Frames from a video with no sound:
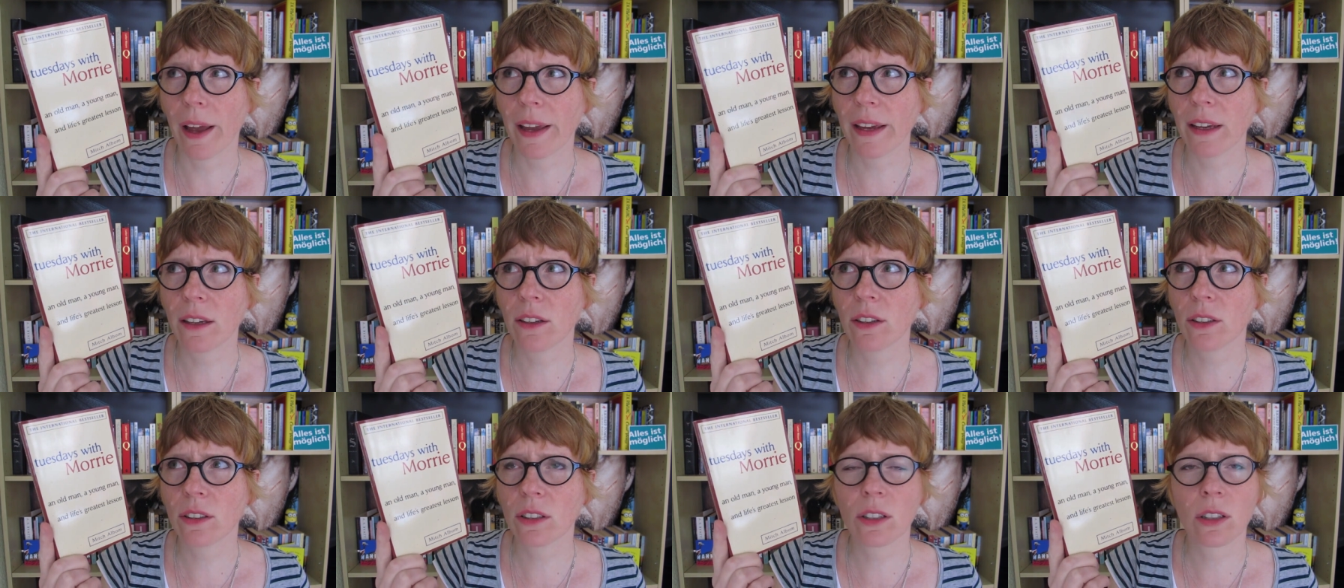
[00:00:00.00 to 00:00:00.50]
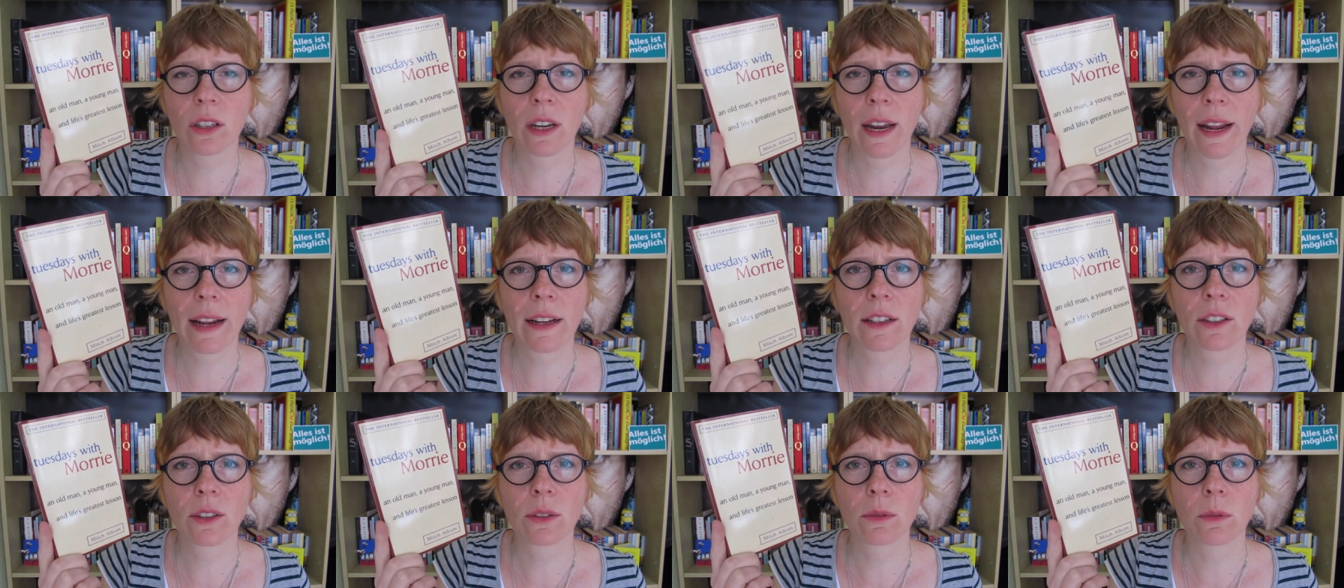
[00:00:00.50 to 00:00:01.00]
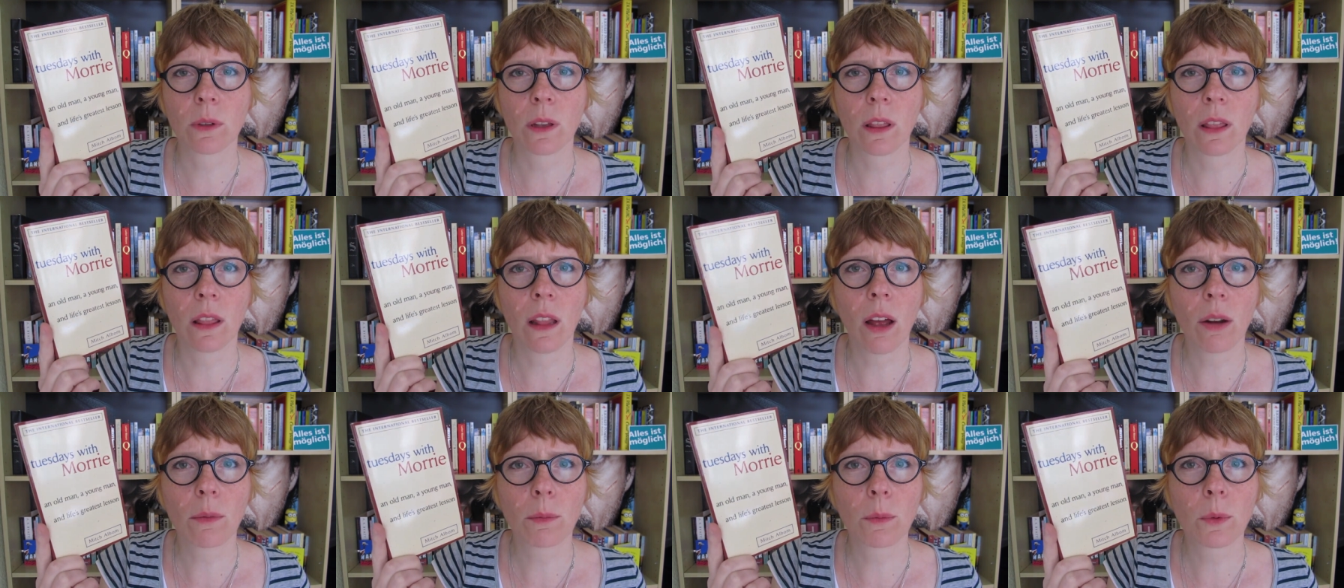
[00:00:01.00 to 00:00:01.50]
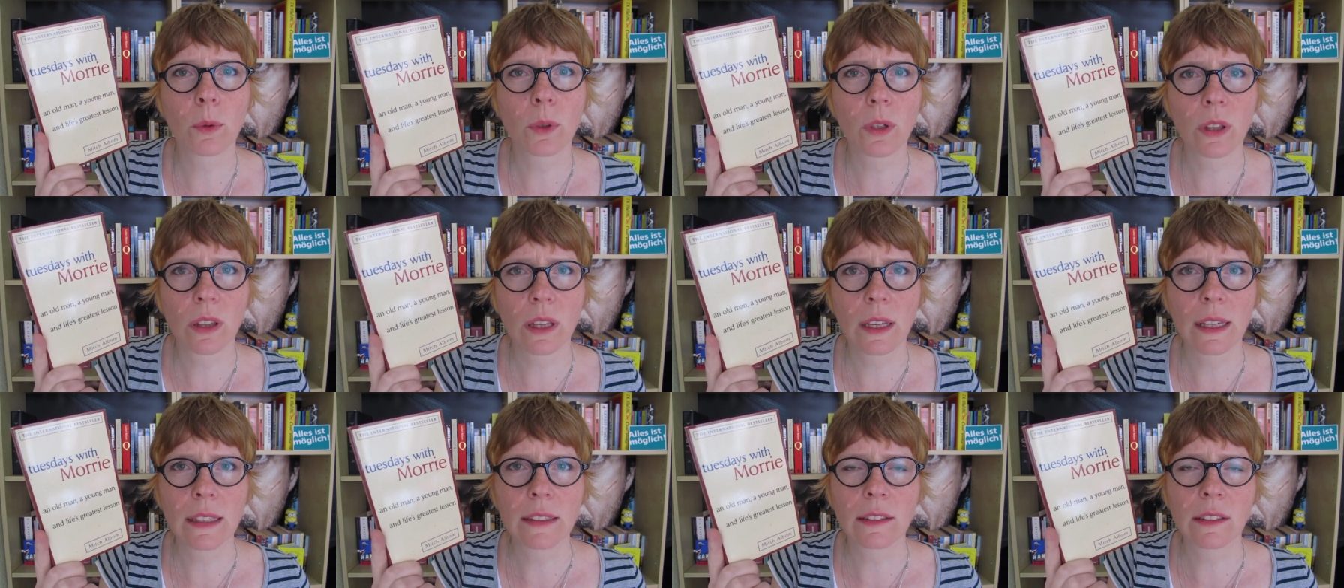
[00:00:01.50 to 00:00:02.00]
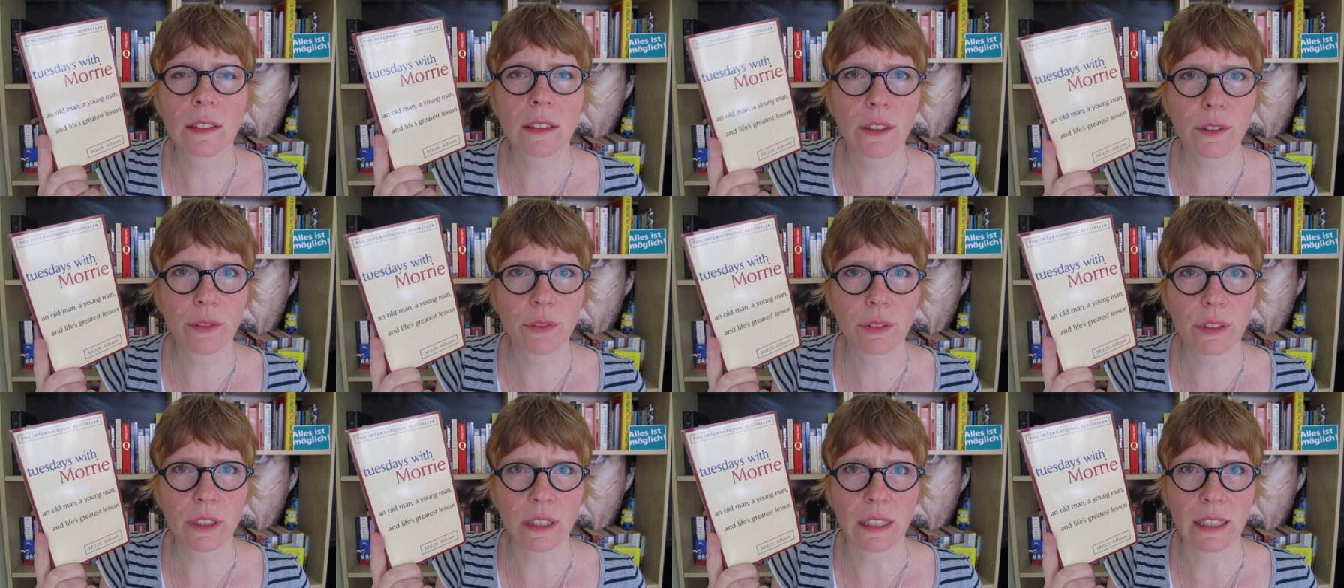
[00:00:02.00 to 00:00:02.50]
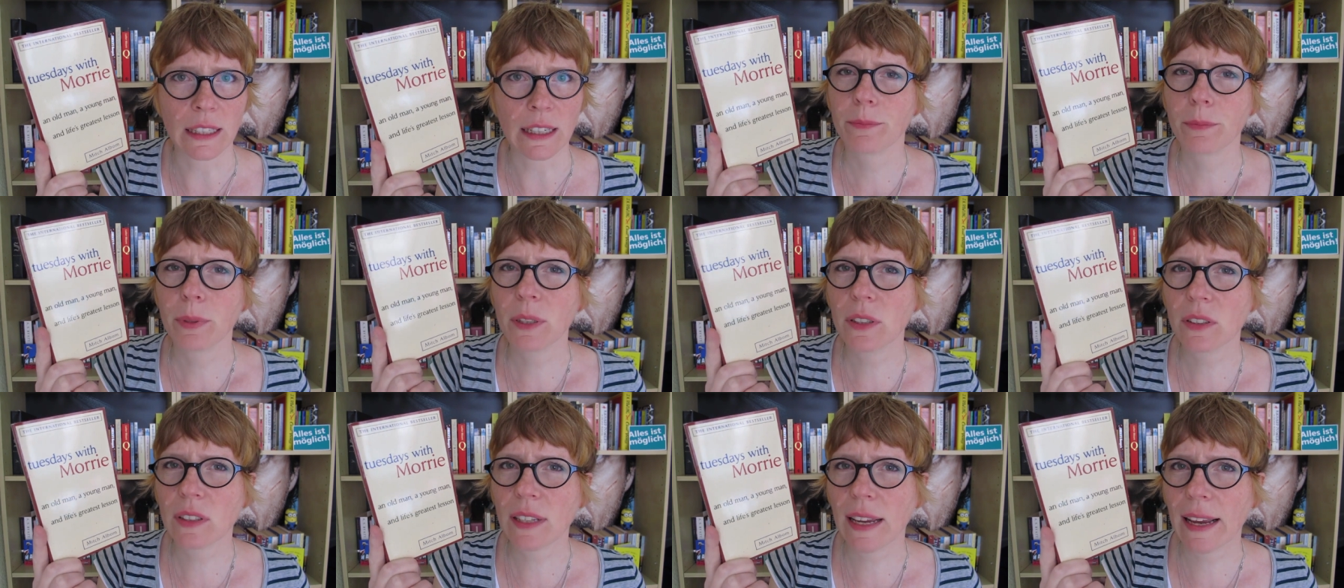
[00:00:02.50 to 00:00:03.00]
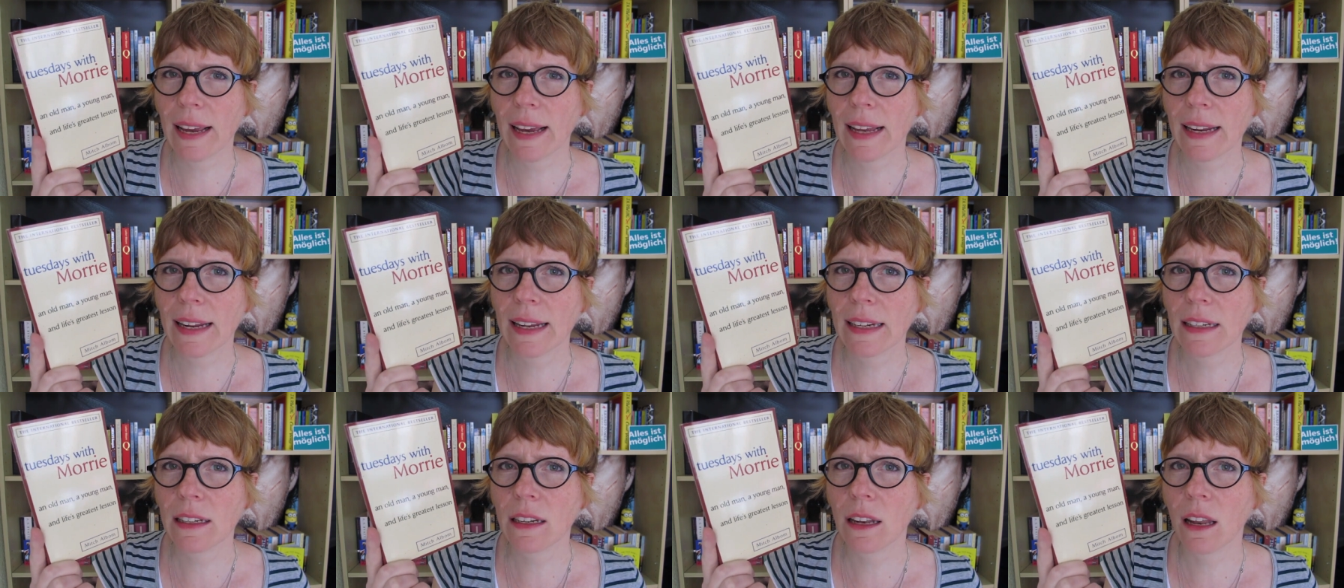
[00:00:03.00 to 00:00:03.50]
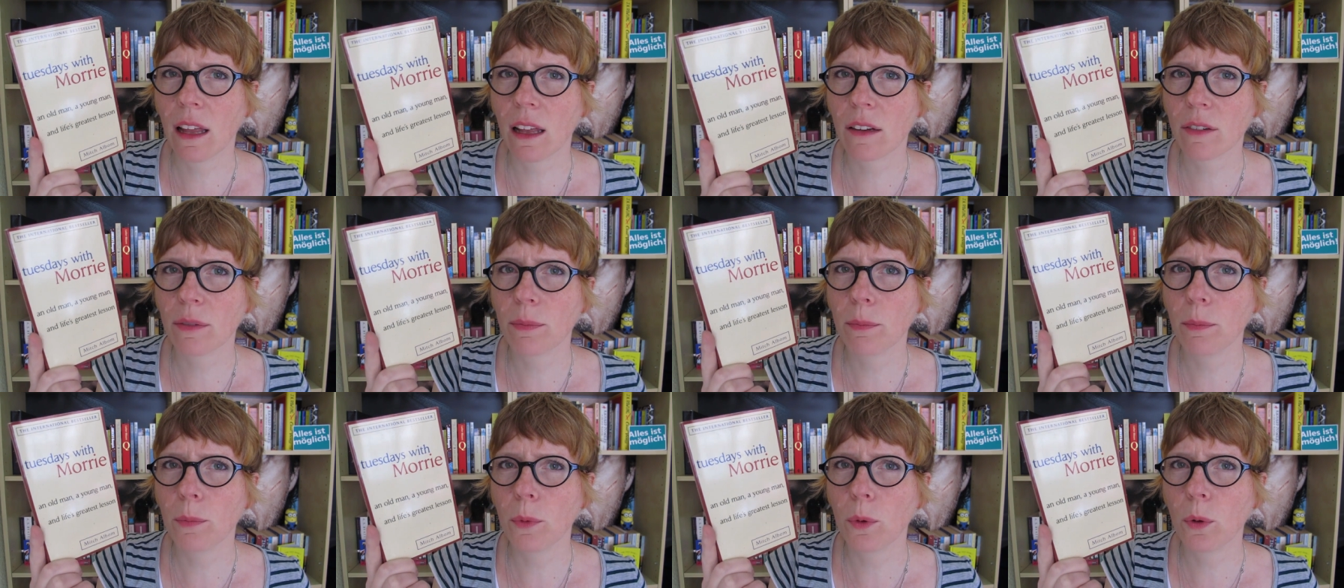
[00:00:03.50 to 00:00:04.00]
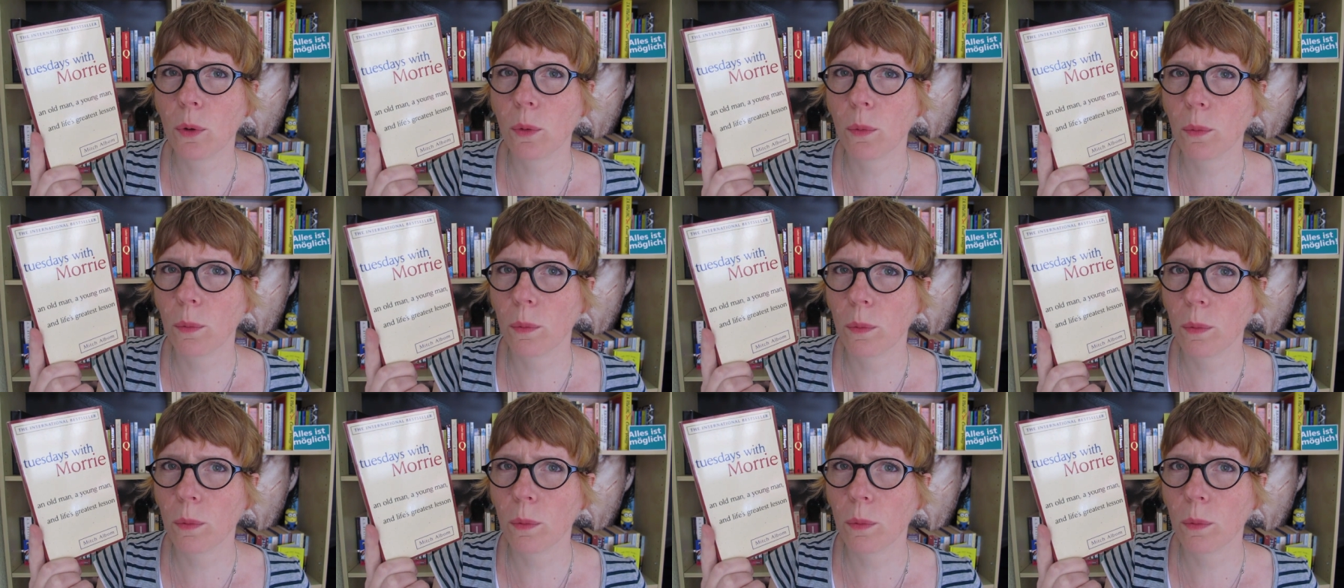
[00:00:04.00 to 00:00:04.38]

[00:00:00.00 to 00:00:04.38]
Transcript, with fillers: I could connect to a lot more things differently because I had had a lot of more